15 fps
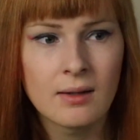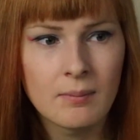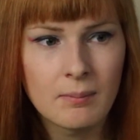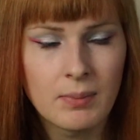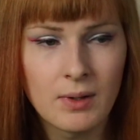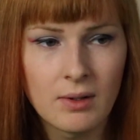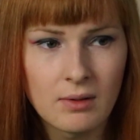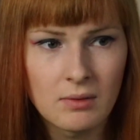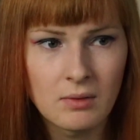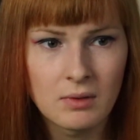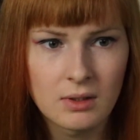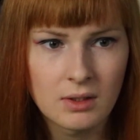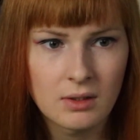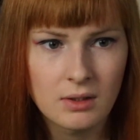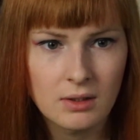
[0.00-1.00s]
But,
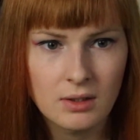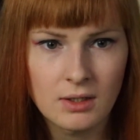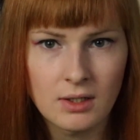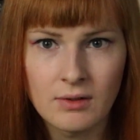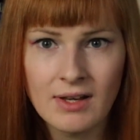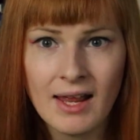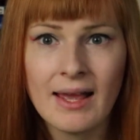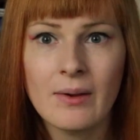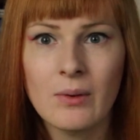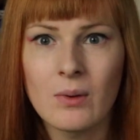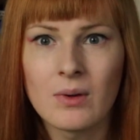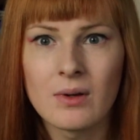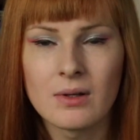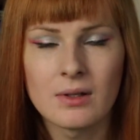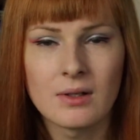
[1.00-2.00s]
you know, now
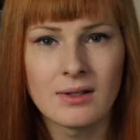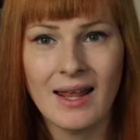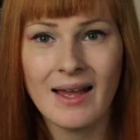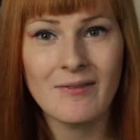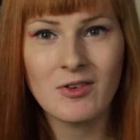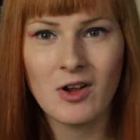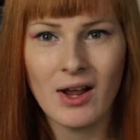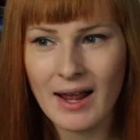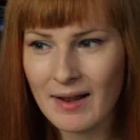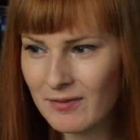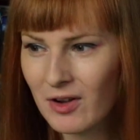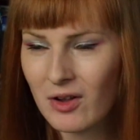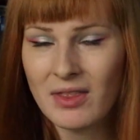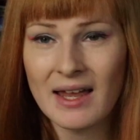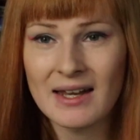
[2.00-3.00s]
I've
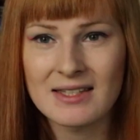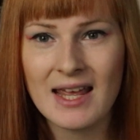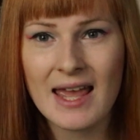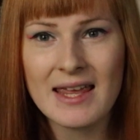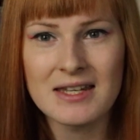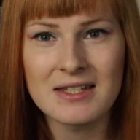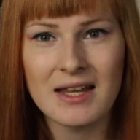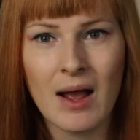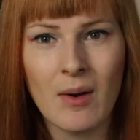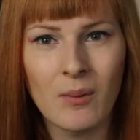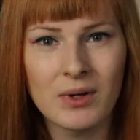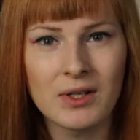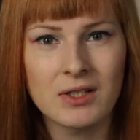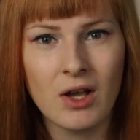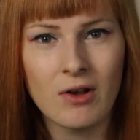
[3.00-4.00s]
got that taste. I
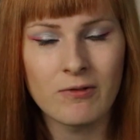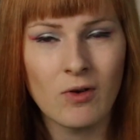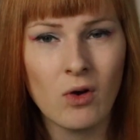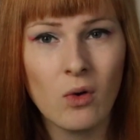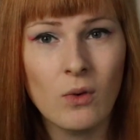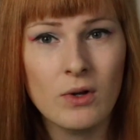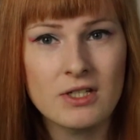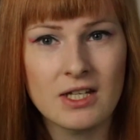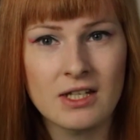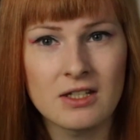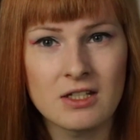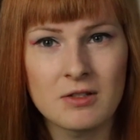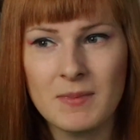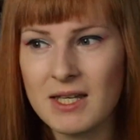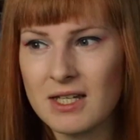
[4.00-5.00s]
want to go forwards
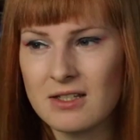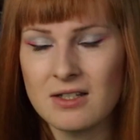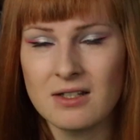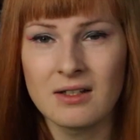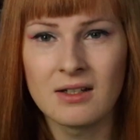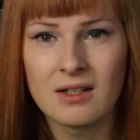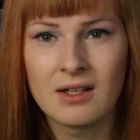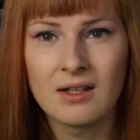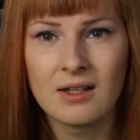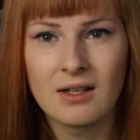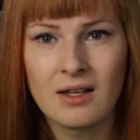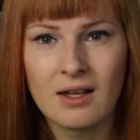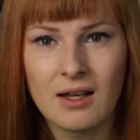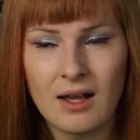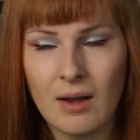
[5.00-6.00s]
and I
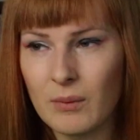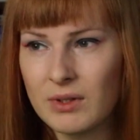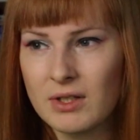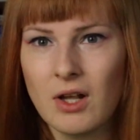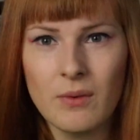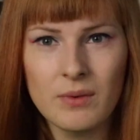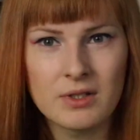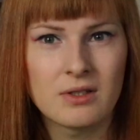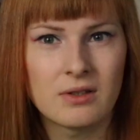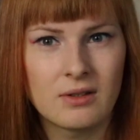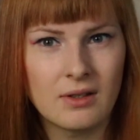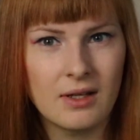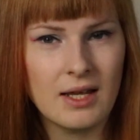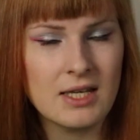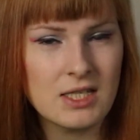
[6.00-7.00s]
want to go and
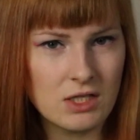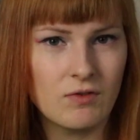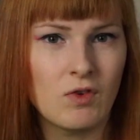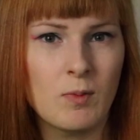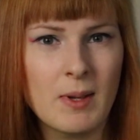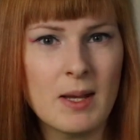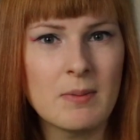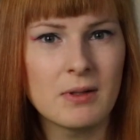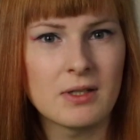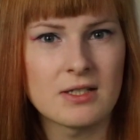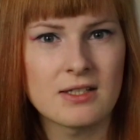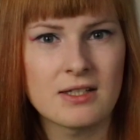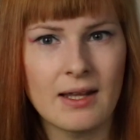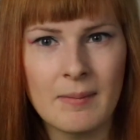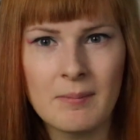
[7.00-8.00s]
interview people at
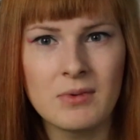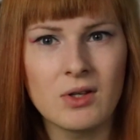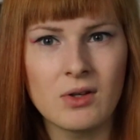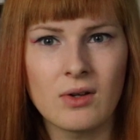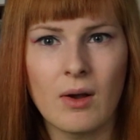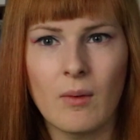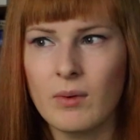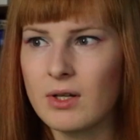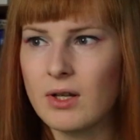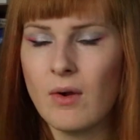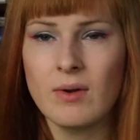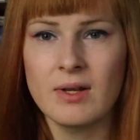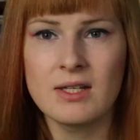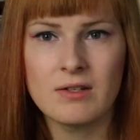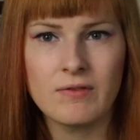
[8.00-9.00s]
Slam Dunk. I want to go
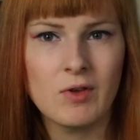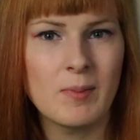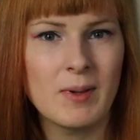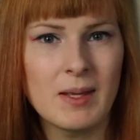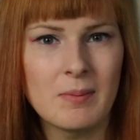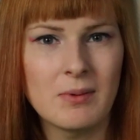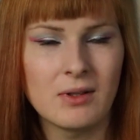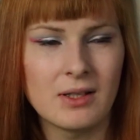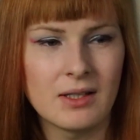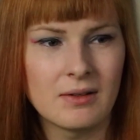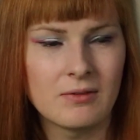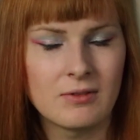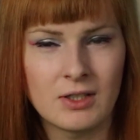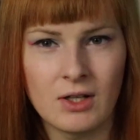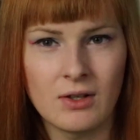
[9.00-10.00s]
and interview people
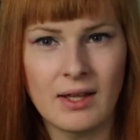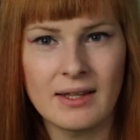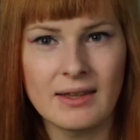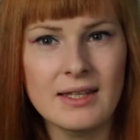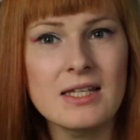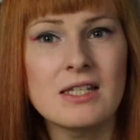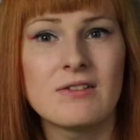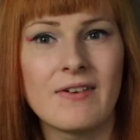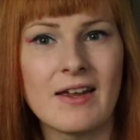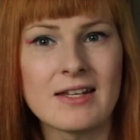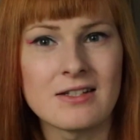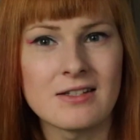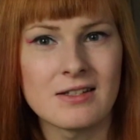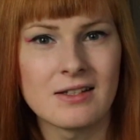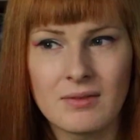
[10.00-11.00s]
at, you know, like Leeds
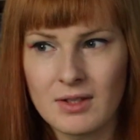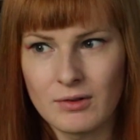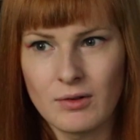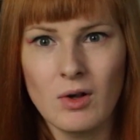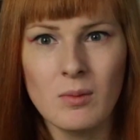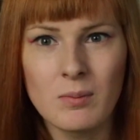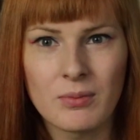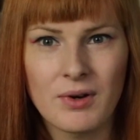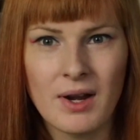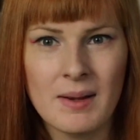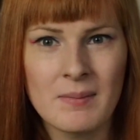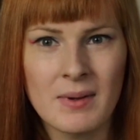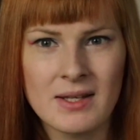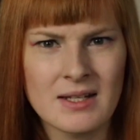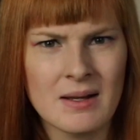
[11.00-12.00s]
Fest. They're all
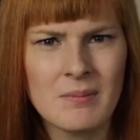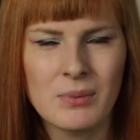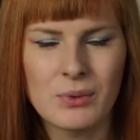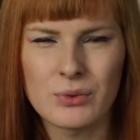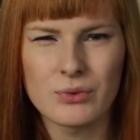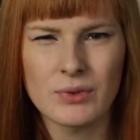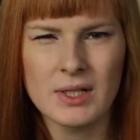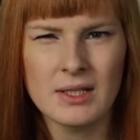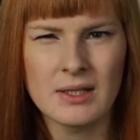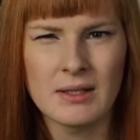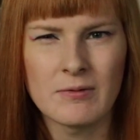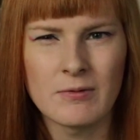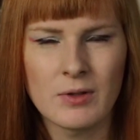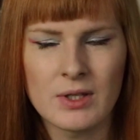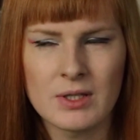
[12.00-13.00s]
prime examples really
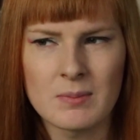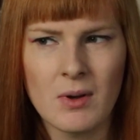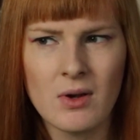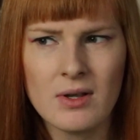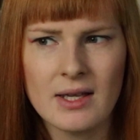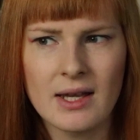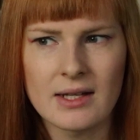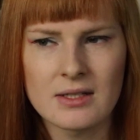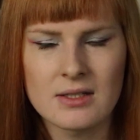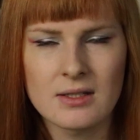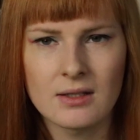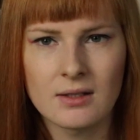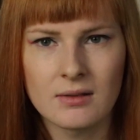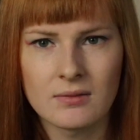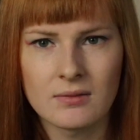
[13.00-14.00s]
for this podcast.
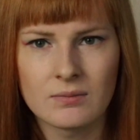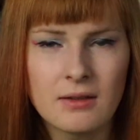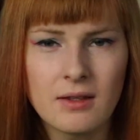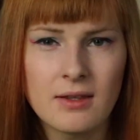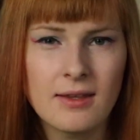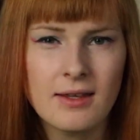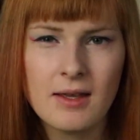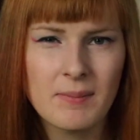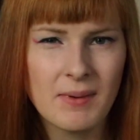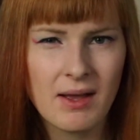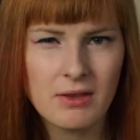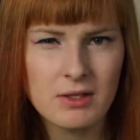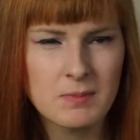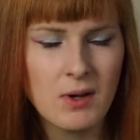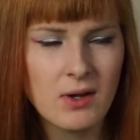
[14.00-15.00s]
The thing about
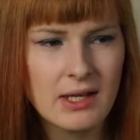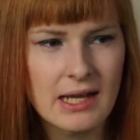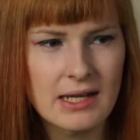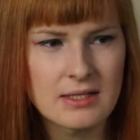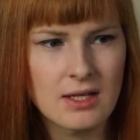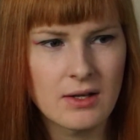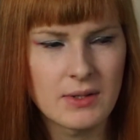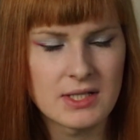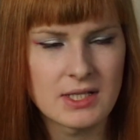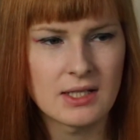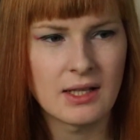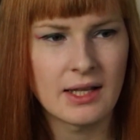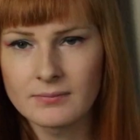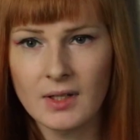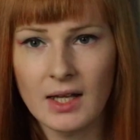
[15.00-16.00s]
this podcast though is that
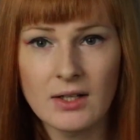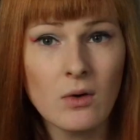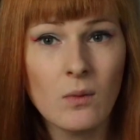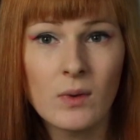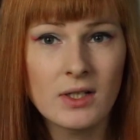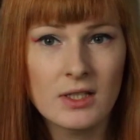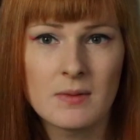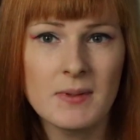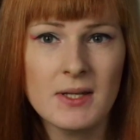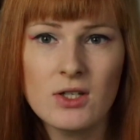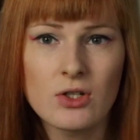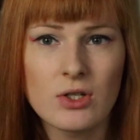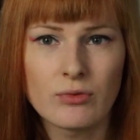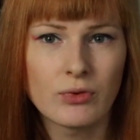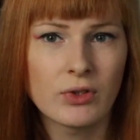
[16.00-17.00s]
like I don't want it to be
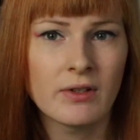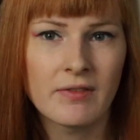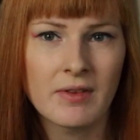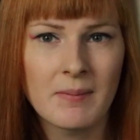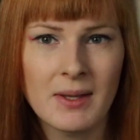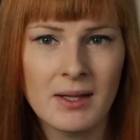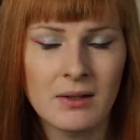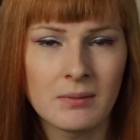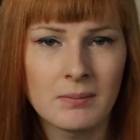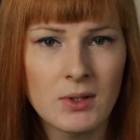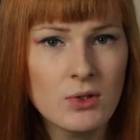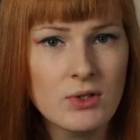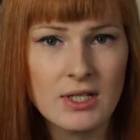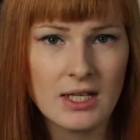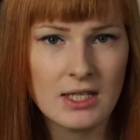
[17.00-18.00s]
just a run-of-the-mill
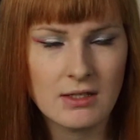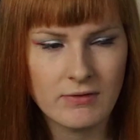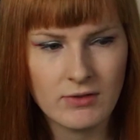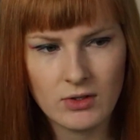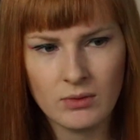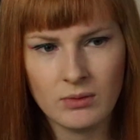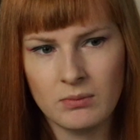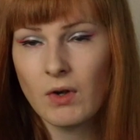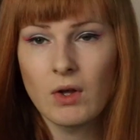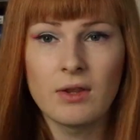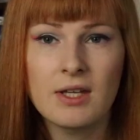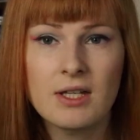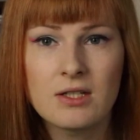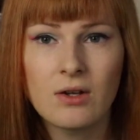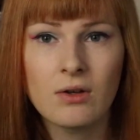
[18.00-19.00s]
music interview. Got
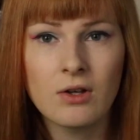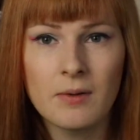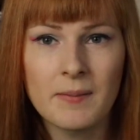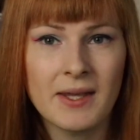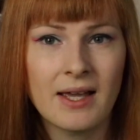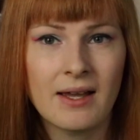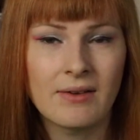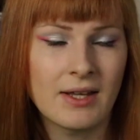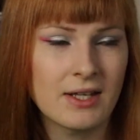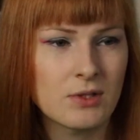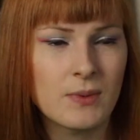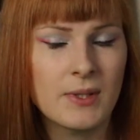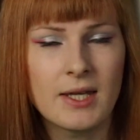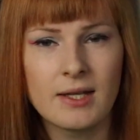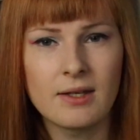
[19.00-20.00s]
this song coming out next
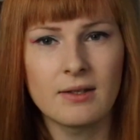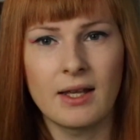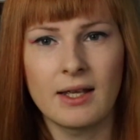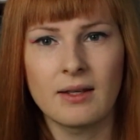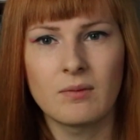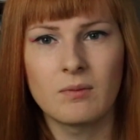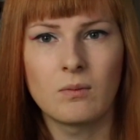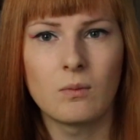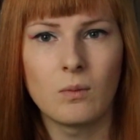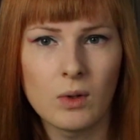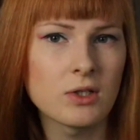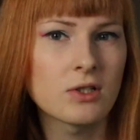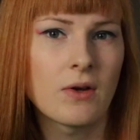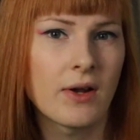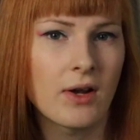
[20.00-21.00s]
week, like
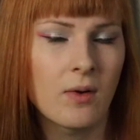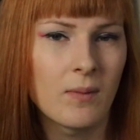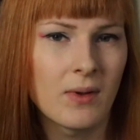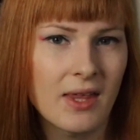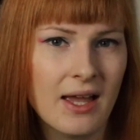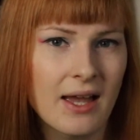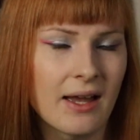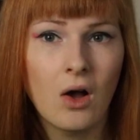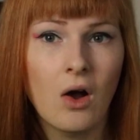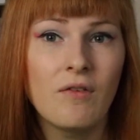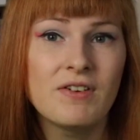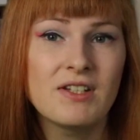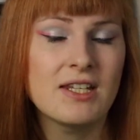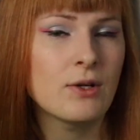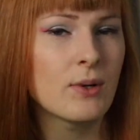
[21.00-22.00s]
what's going on with that?
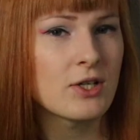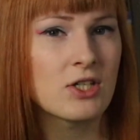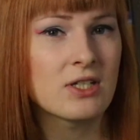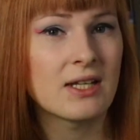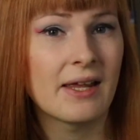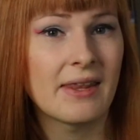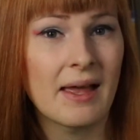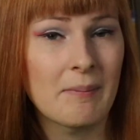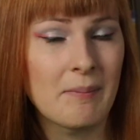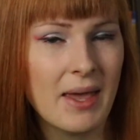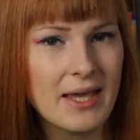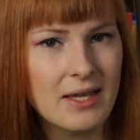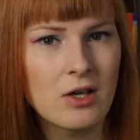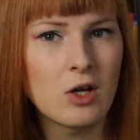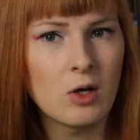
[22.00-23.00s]
Obviously questions like that
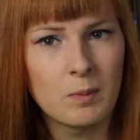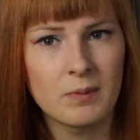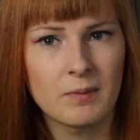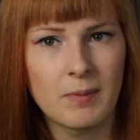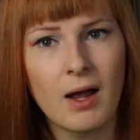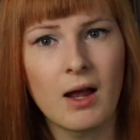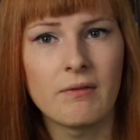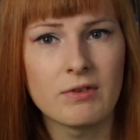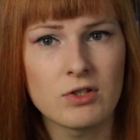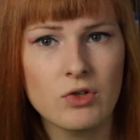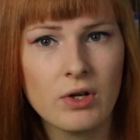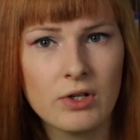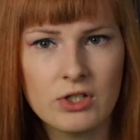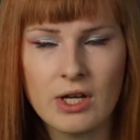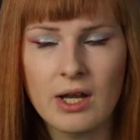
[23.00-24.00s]
make up part of the
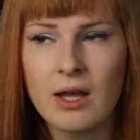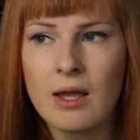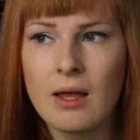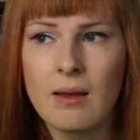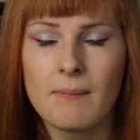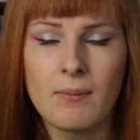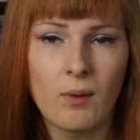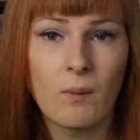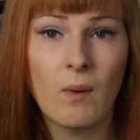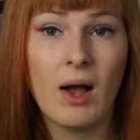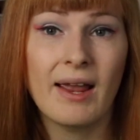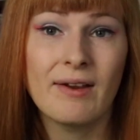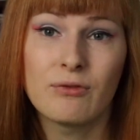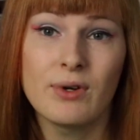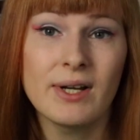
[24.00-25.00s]
structure, but what
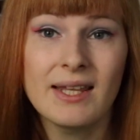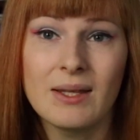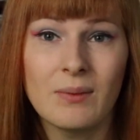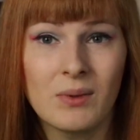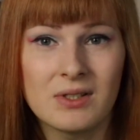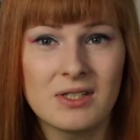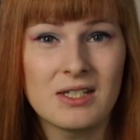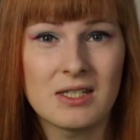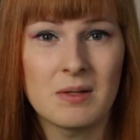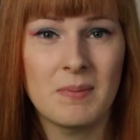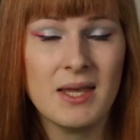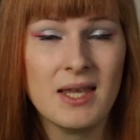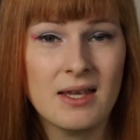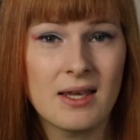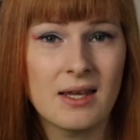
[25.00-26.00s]
I really want it to
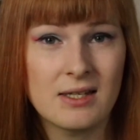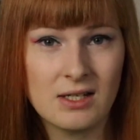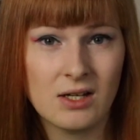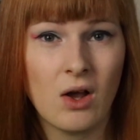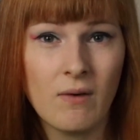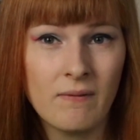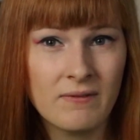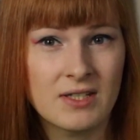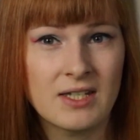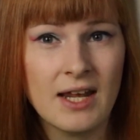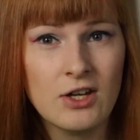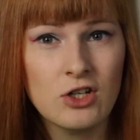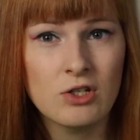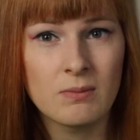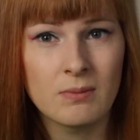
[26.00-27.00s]
be is a
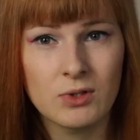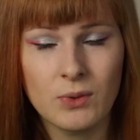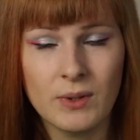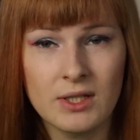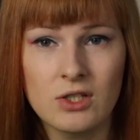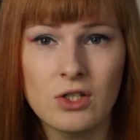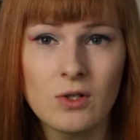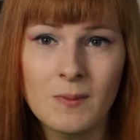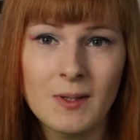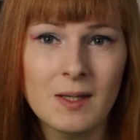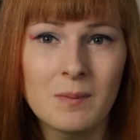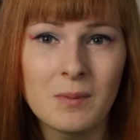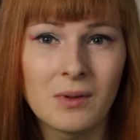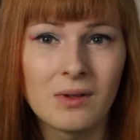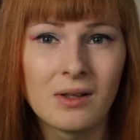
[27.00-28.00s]
conversation between two
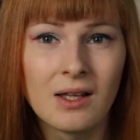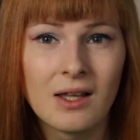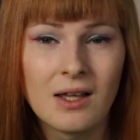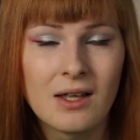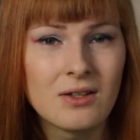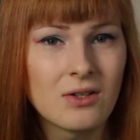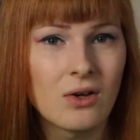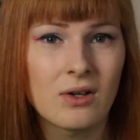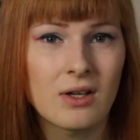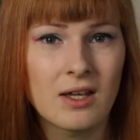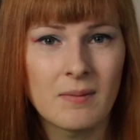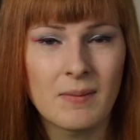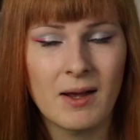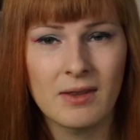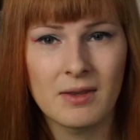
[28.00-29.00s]
people talking
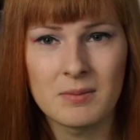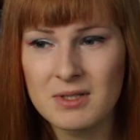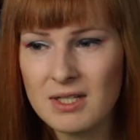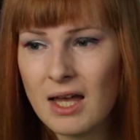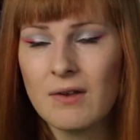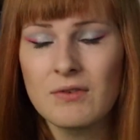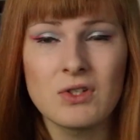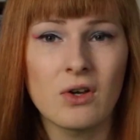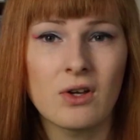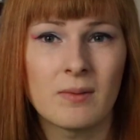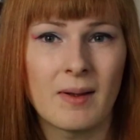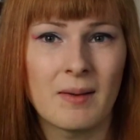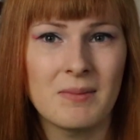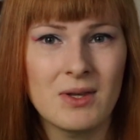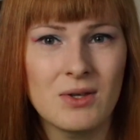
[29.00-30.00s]
about themselves, talking
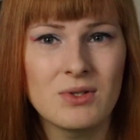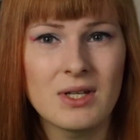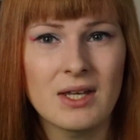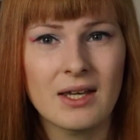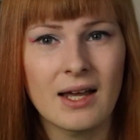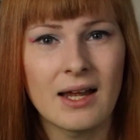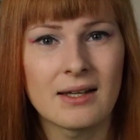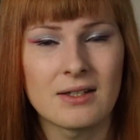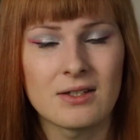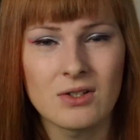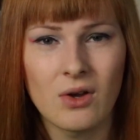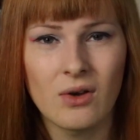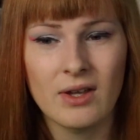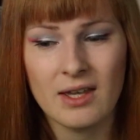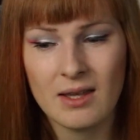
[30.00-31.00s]
about music, and
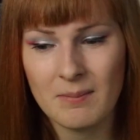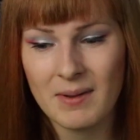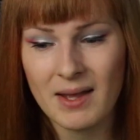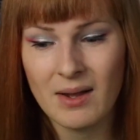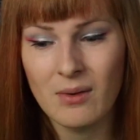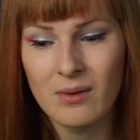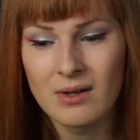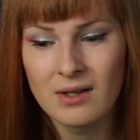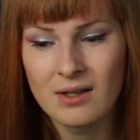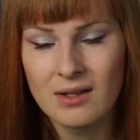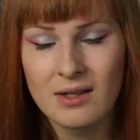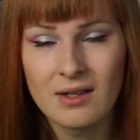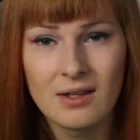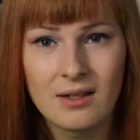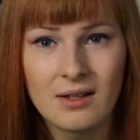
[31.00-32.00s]
talking about,
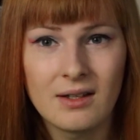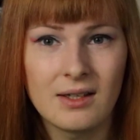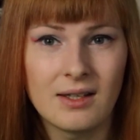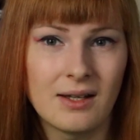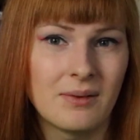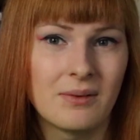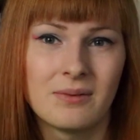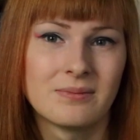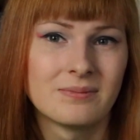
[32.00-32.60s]
you know,